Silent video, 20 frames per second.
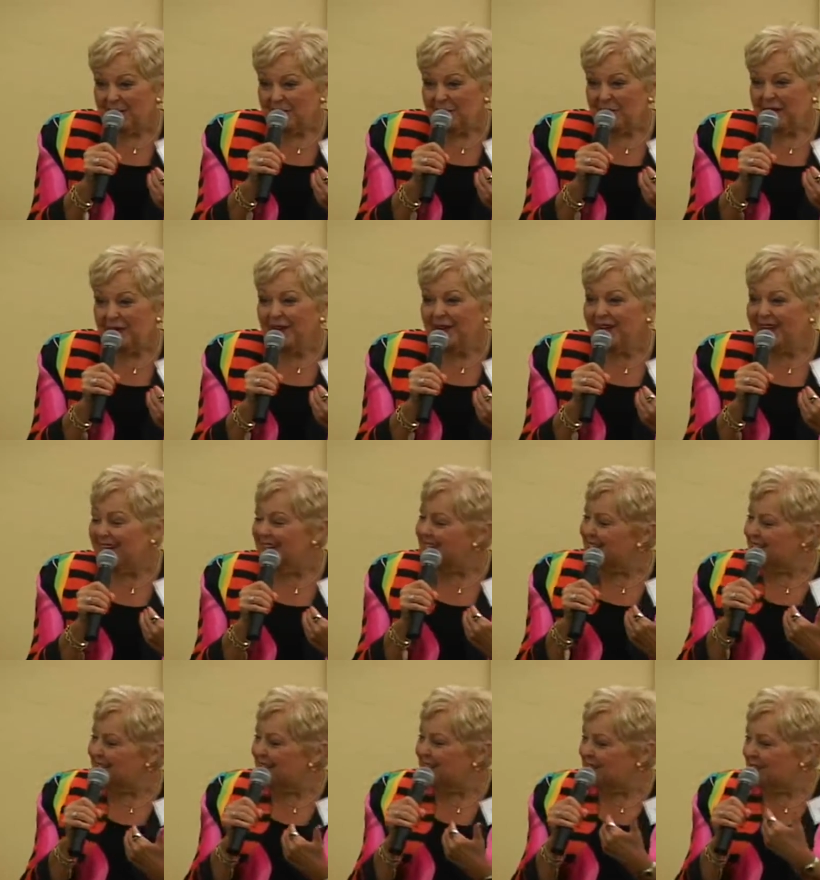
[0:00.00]

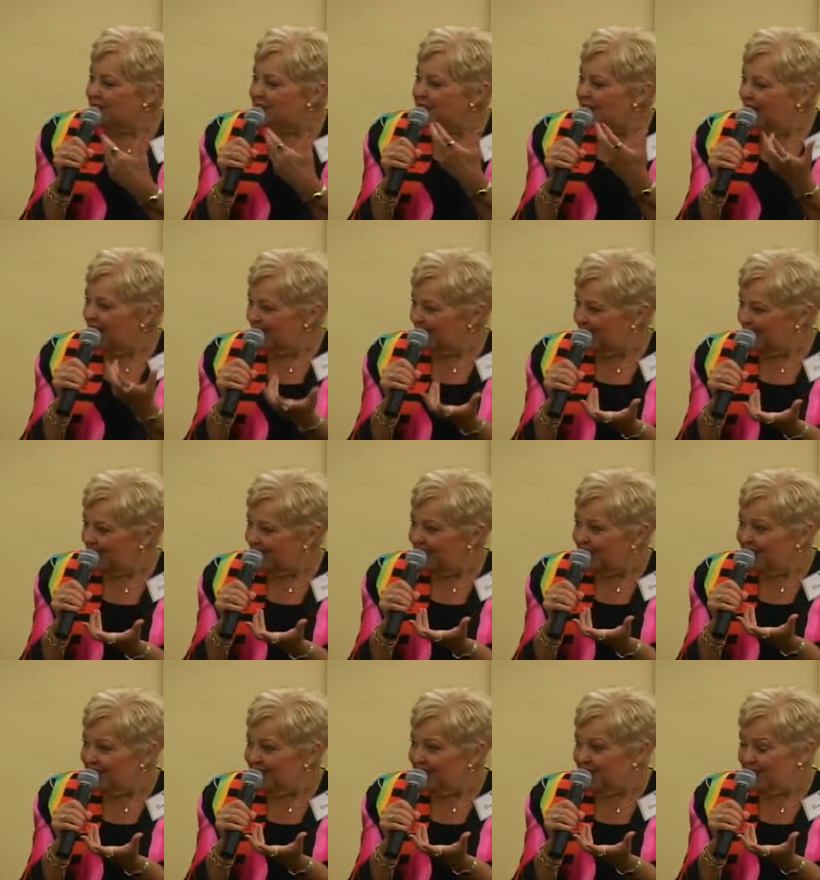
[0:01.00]
Because as I talk to
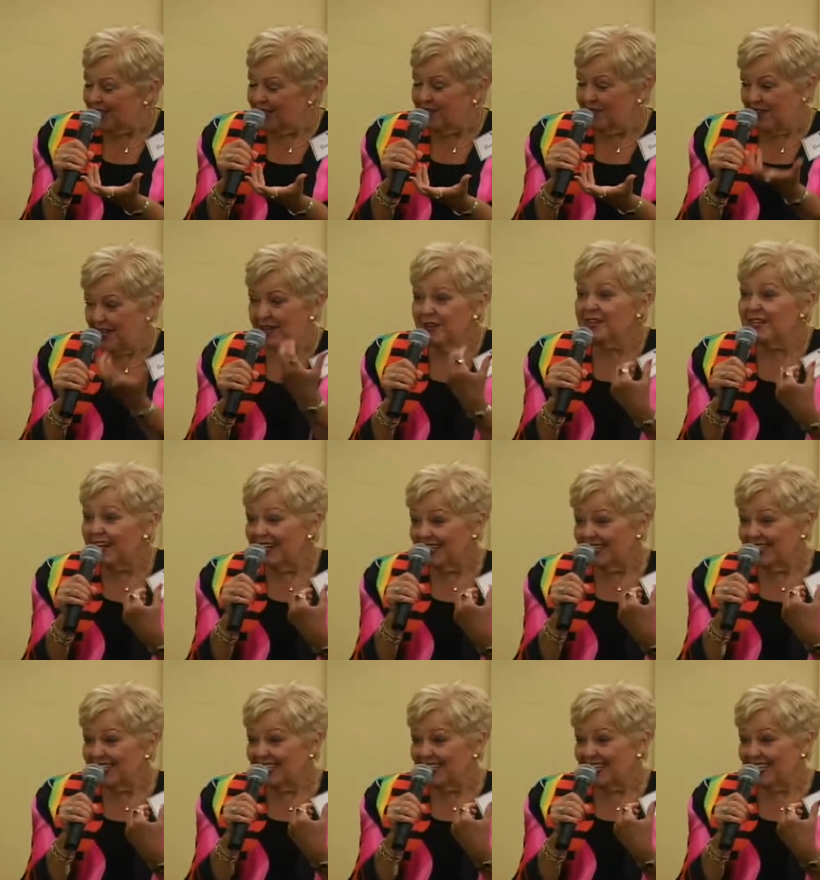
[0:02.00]
leaders, if they're not
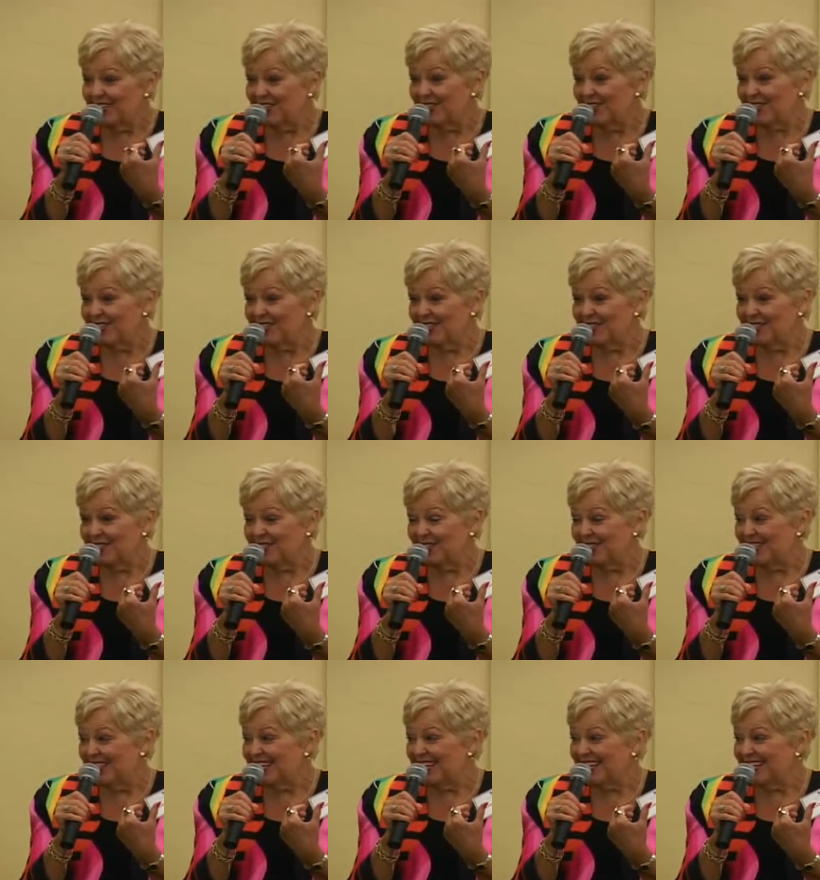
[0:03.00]
contagiously
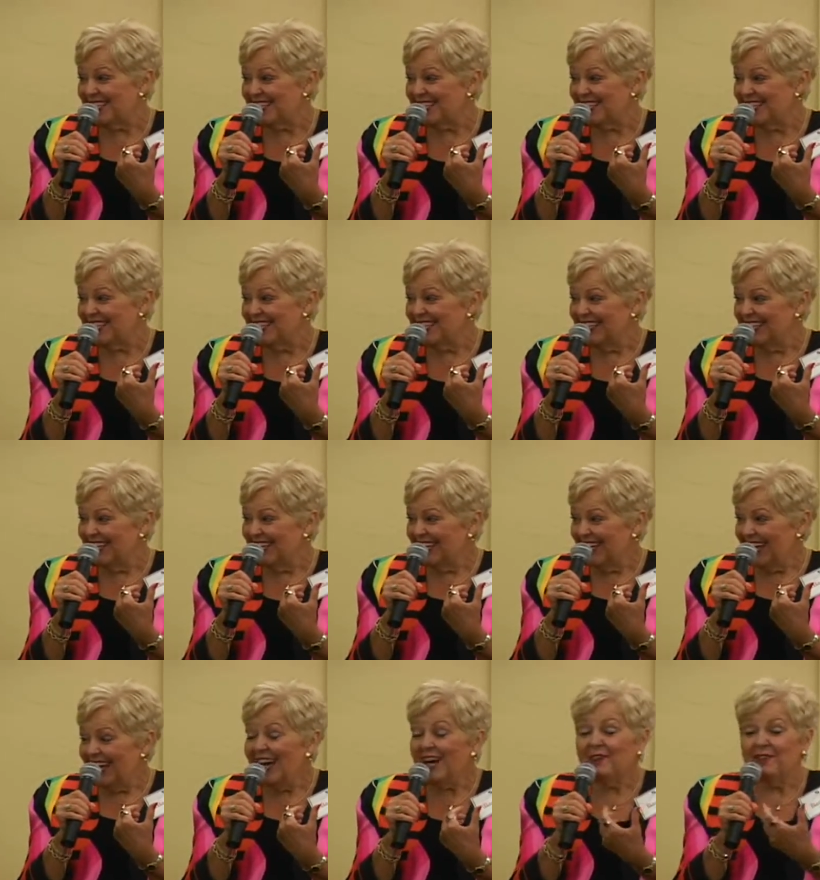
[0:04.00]
enthusiastic,
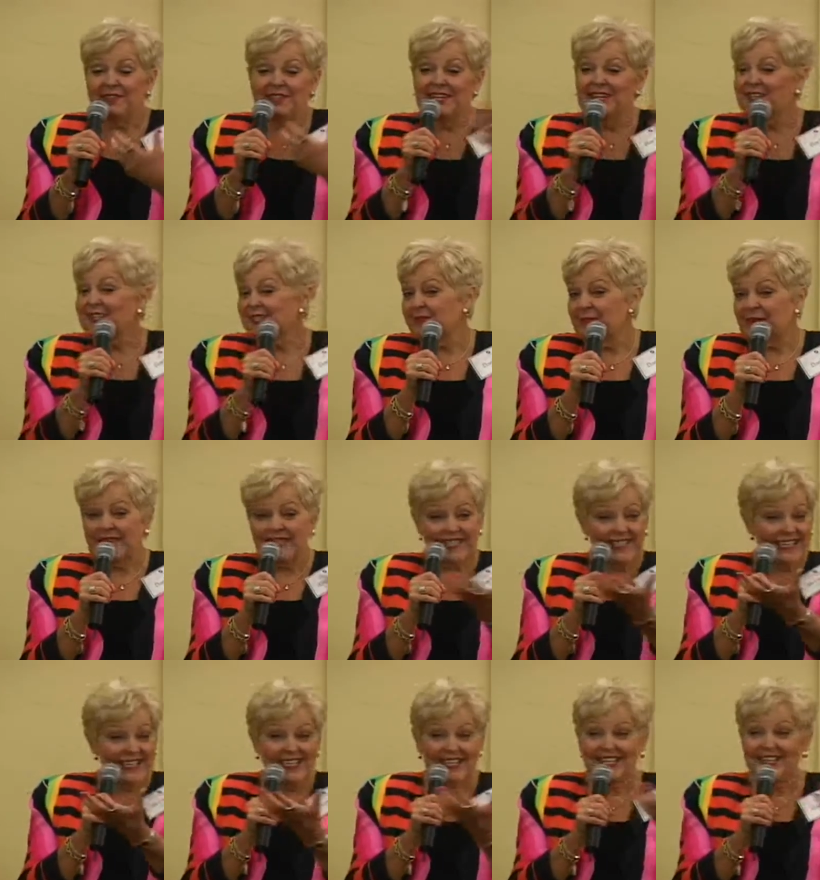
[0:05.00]
how do they expect
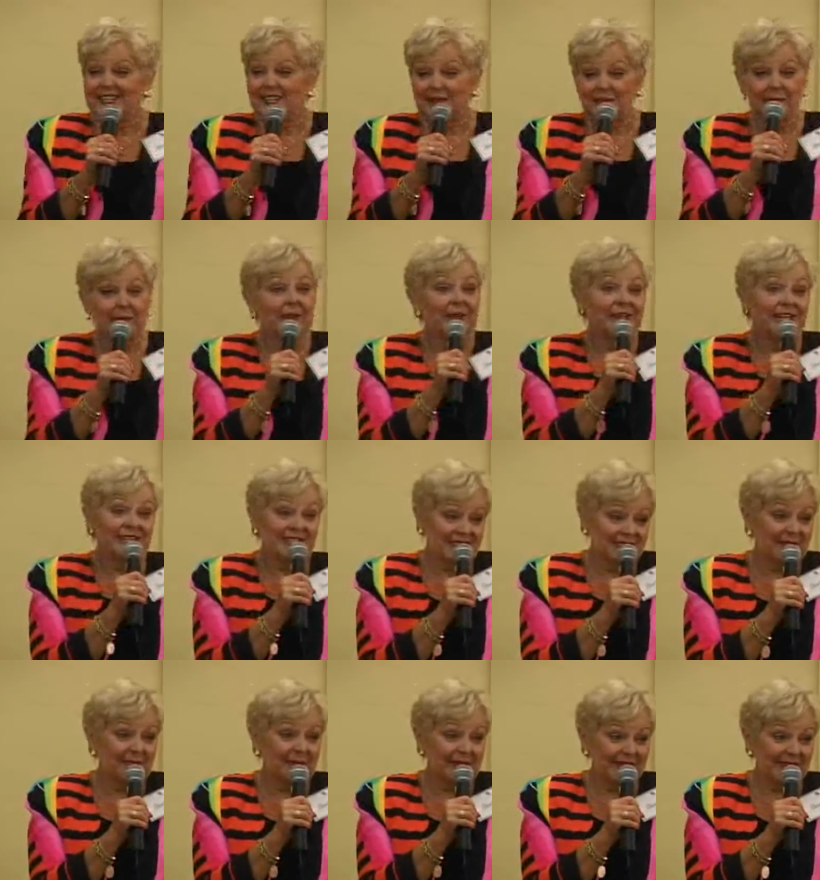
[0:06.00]
any of their employees
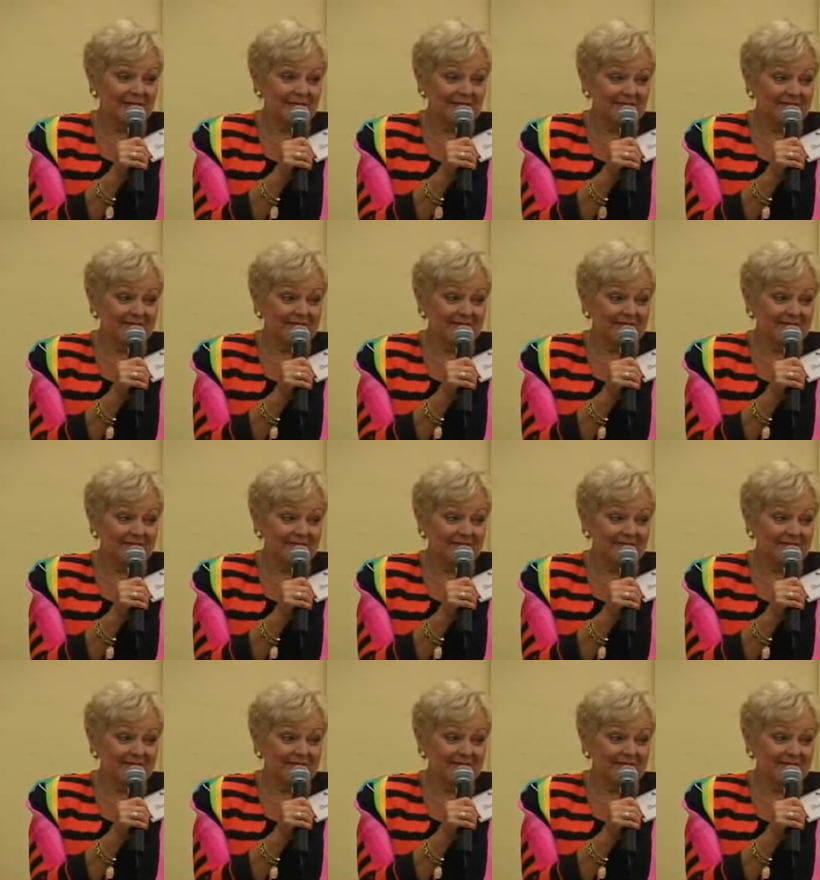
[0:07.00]
to be?